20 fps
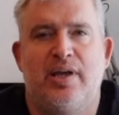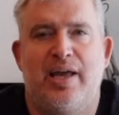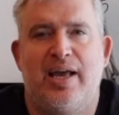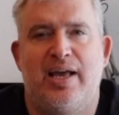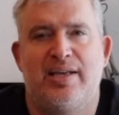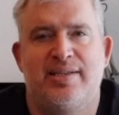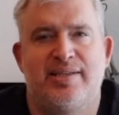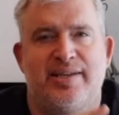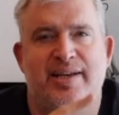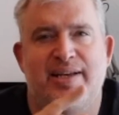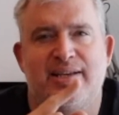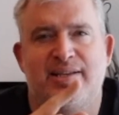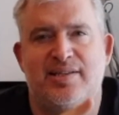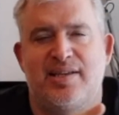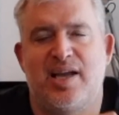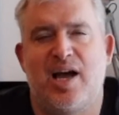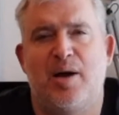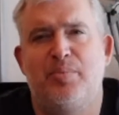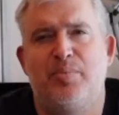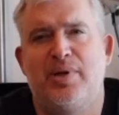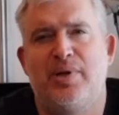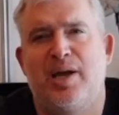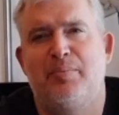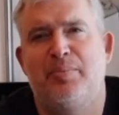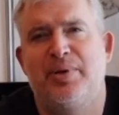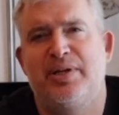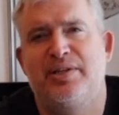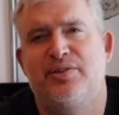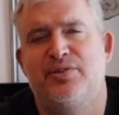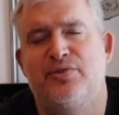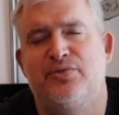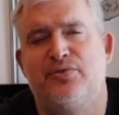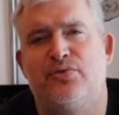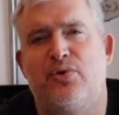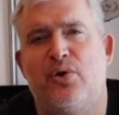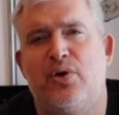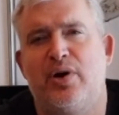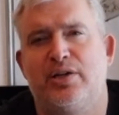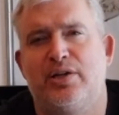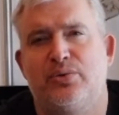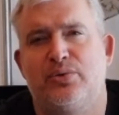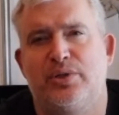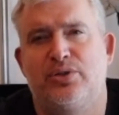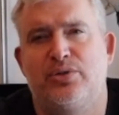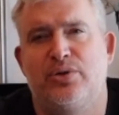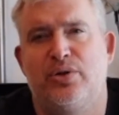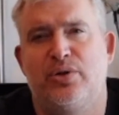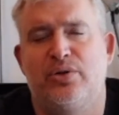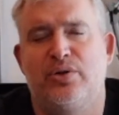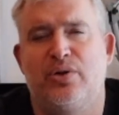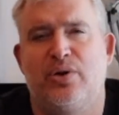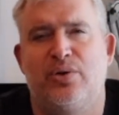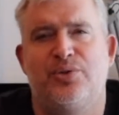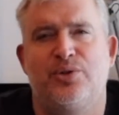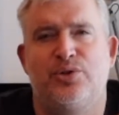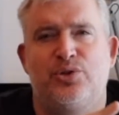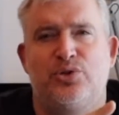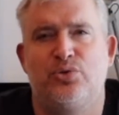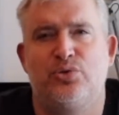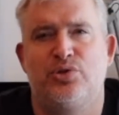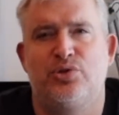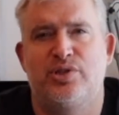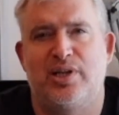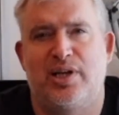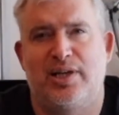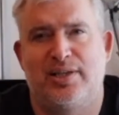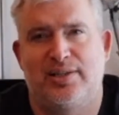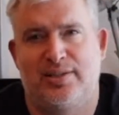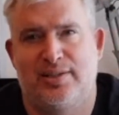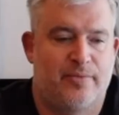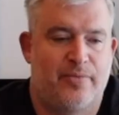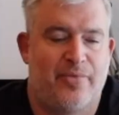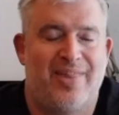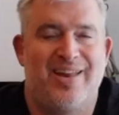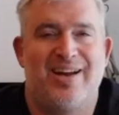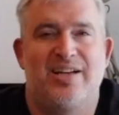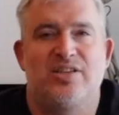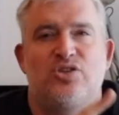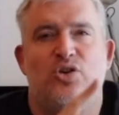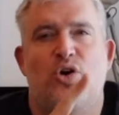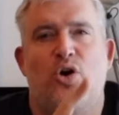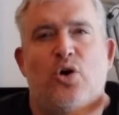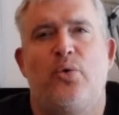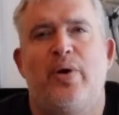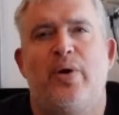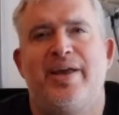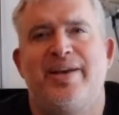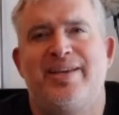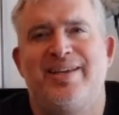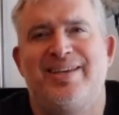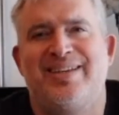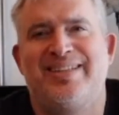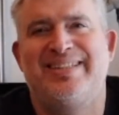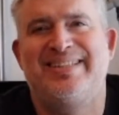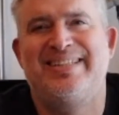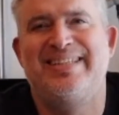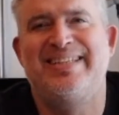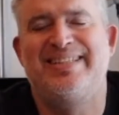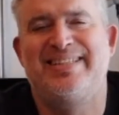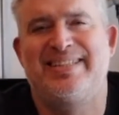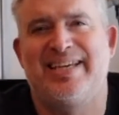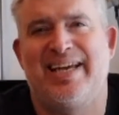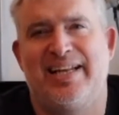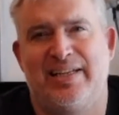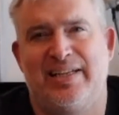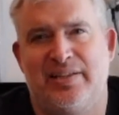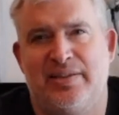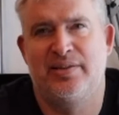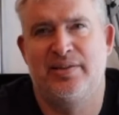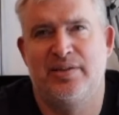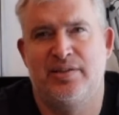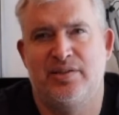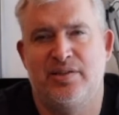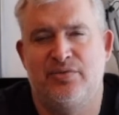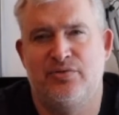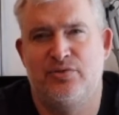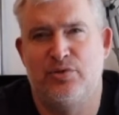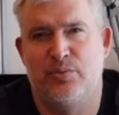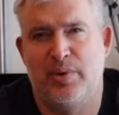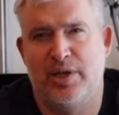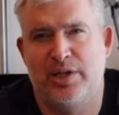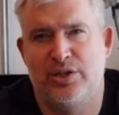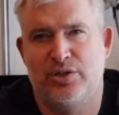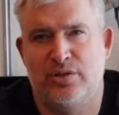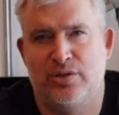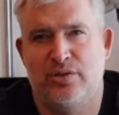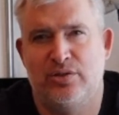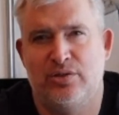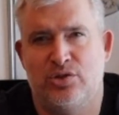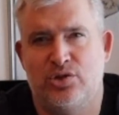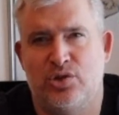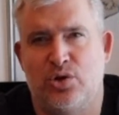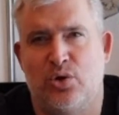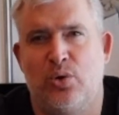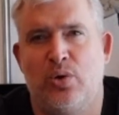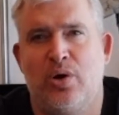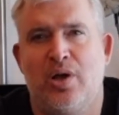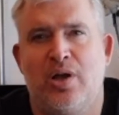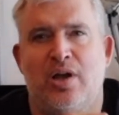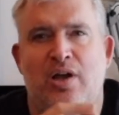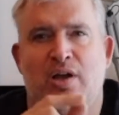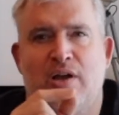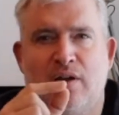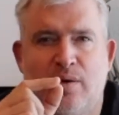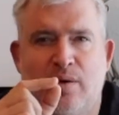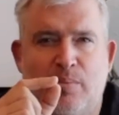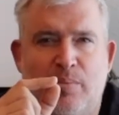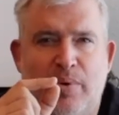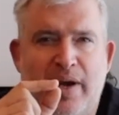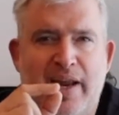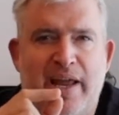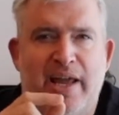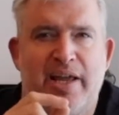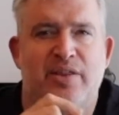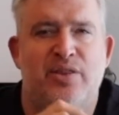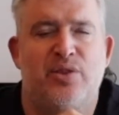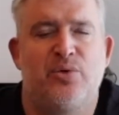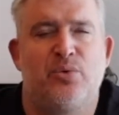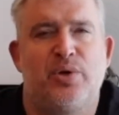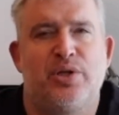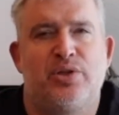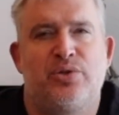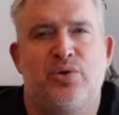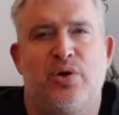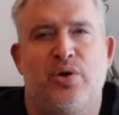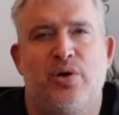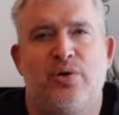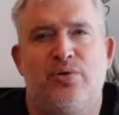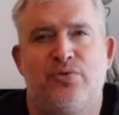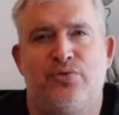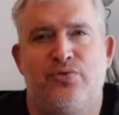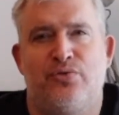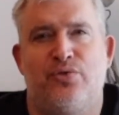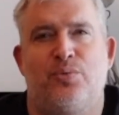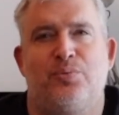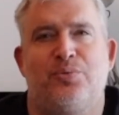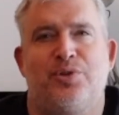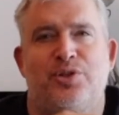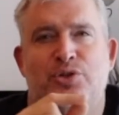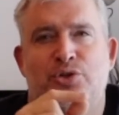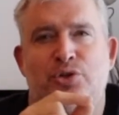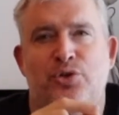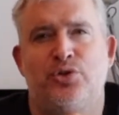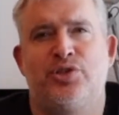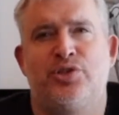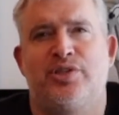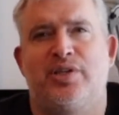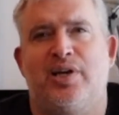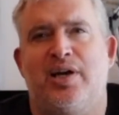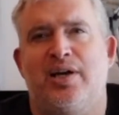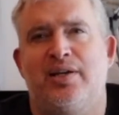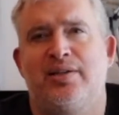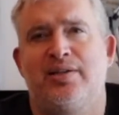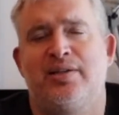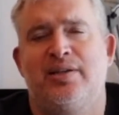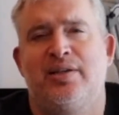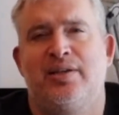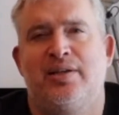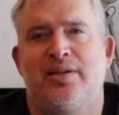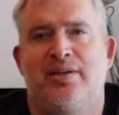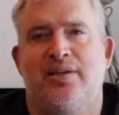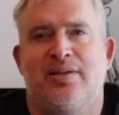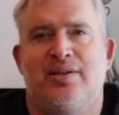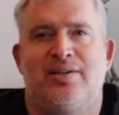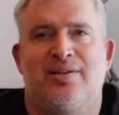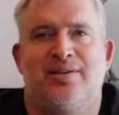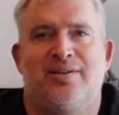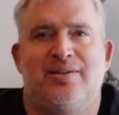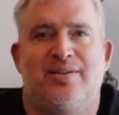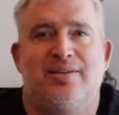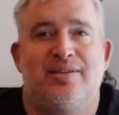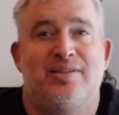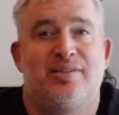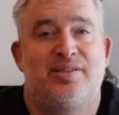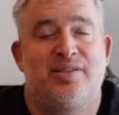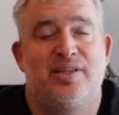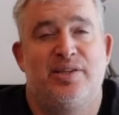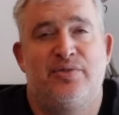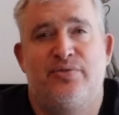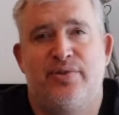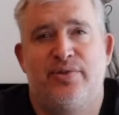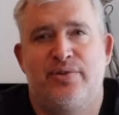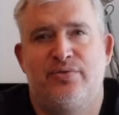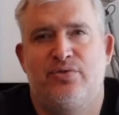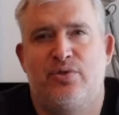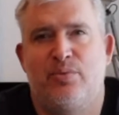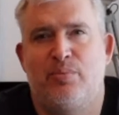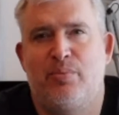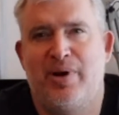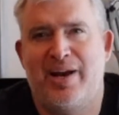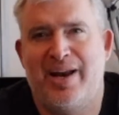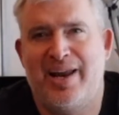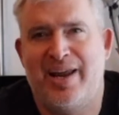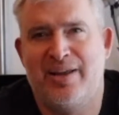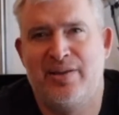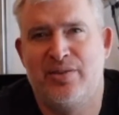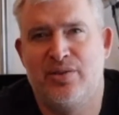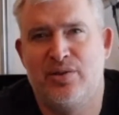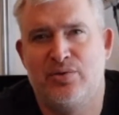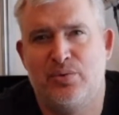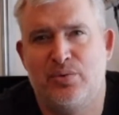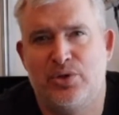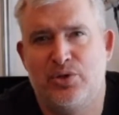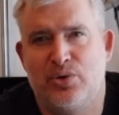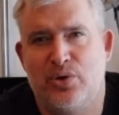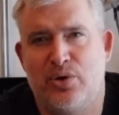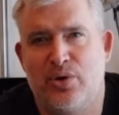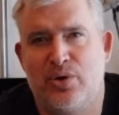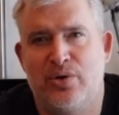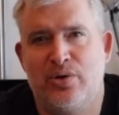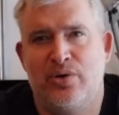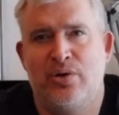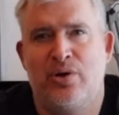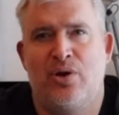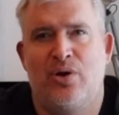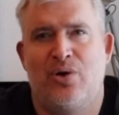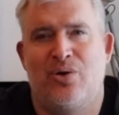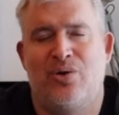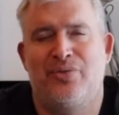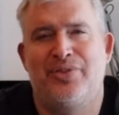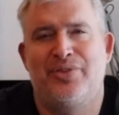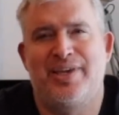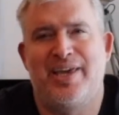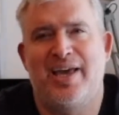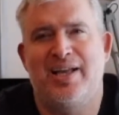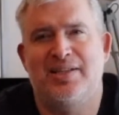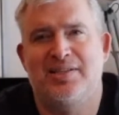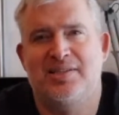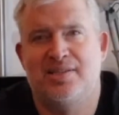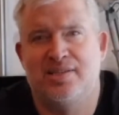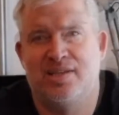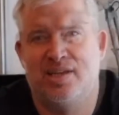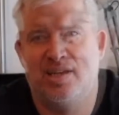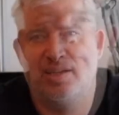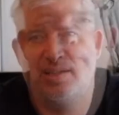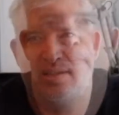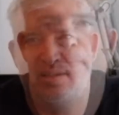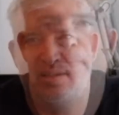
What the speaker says: As an example, I picked the forehand return on the do side. There's already a detail in information. So playing the return from the do side is different from playing the return on the add side.